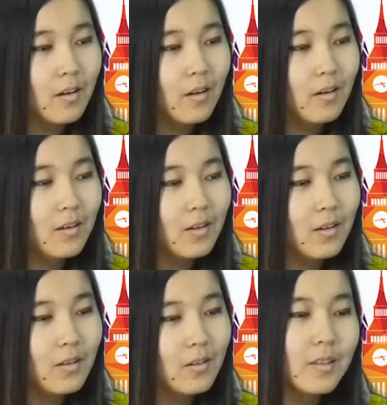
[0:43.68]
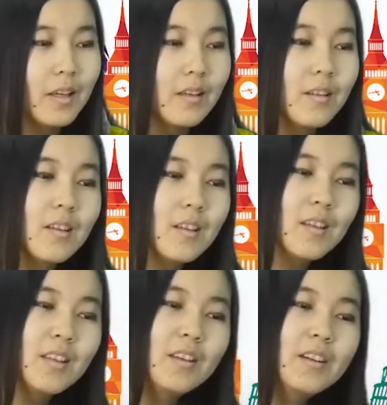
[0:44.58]
Okay,
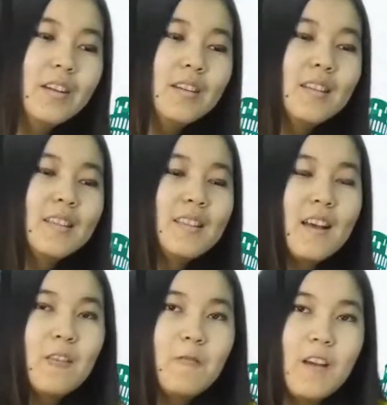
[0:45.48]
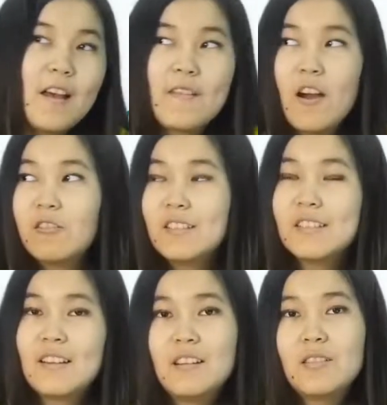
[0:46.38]
here self and
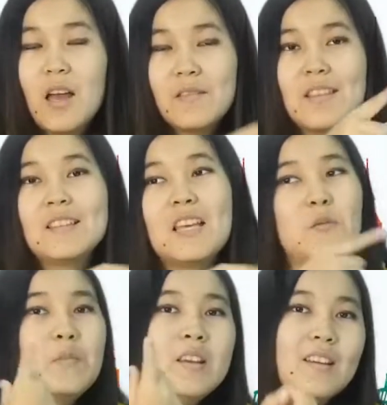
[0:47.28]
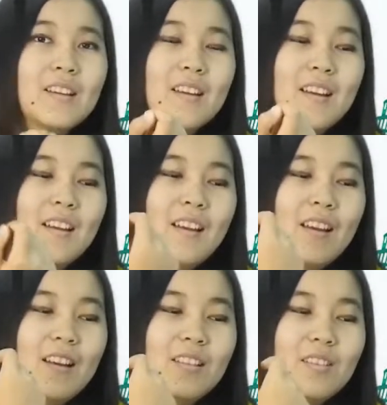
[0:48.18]
ourself have the same meaning,
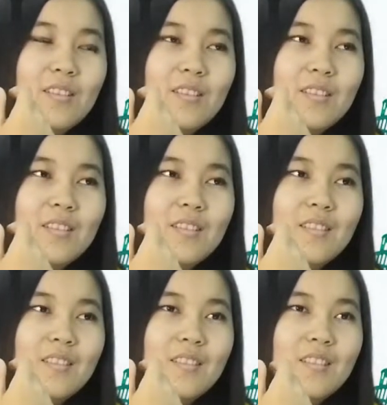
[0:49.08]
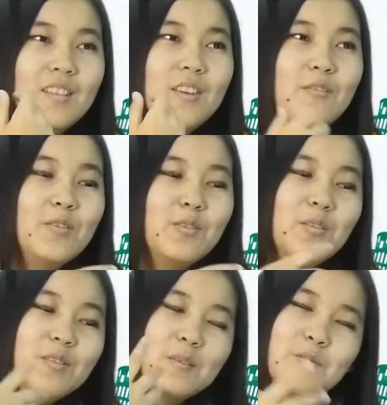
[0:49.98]
and if you
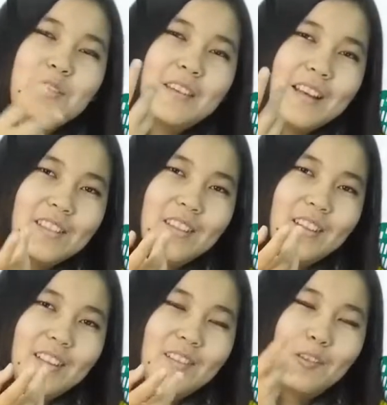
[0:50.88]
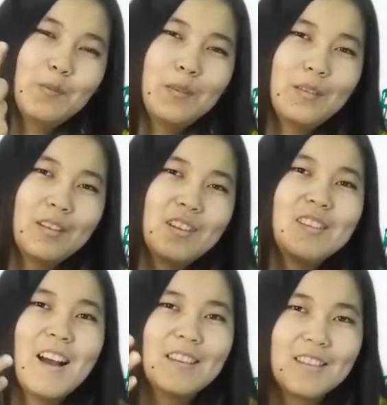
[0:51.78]
use them together, it will be
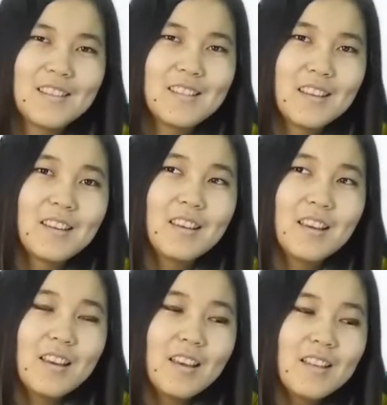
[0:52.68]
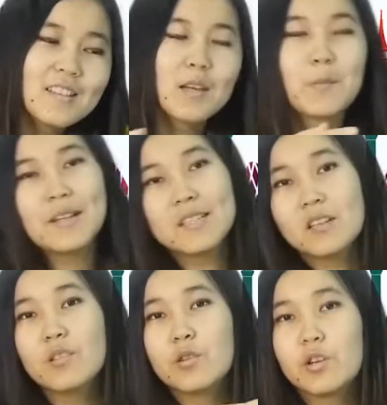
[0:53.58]
redundancy. It's
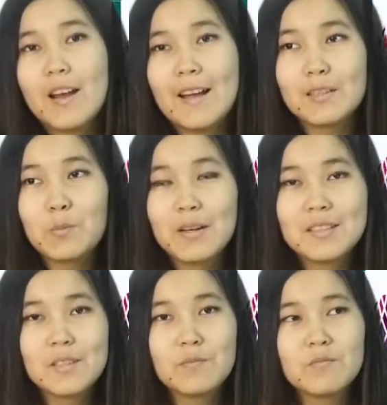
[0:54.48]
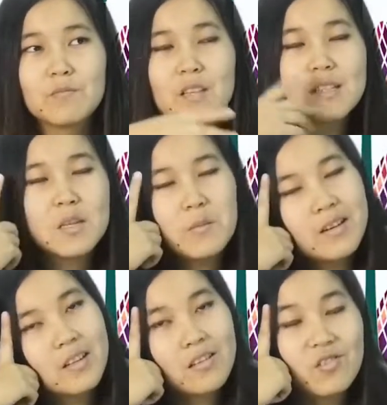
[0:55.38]
grammatically correct, but the
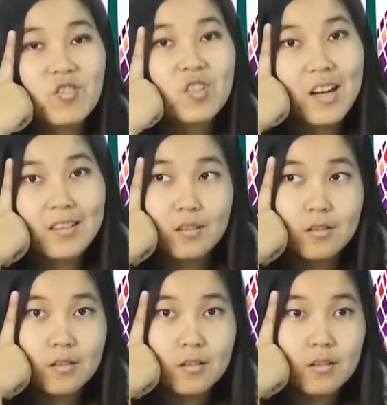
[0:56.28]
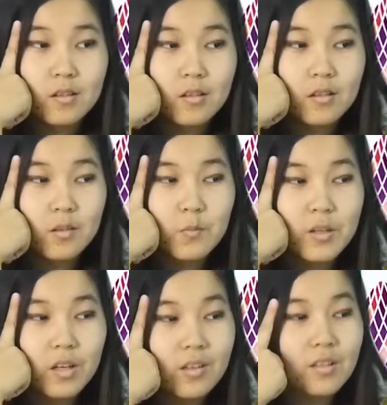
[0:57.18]
meaning is redundant
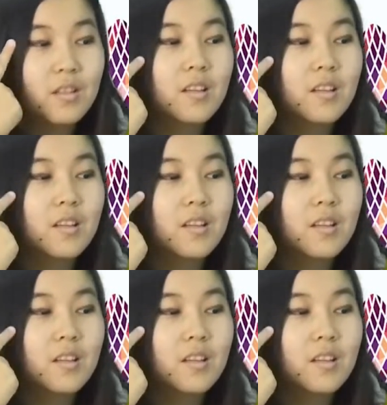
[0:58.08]
because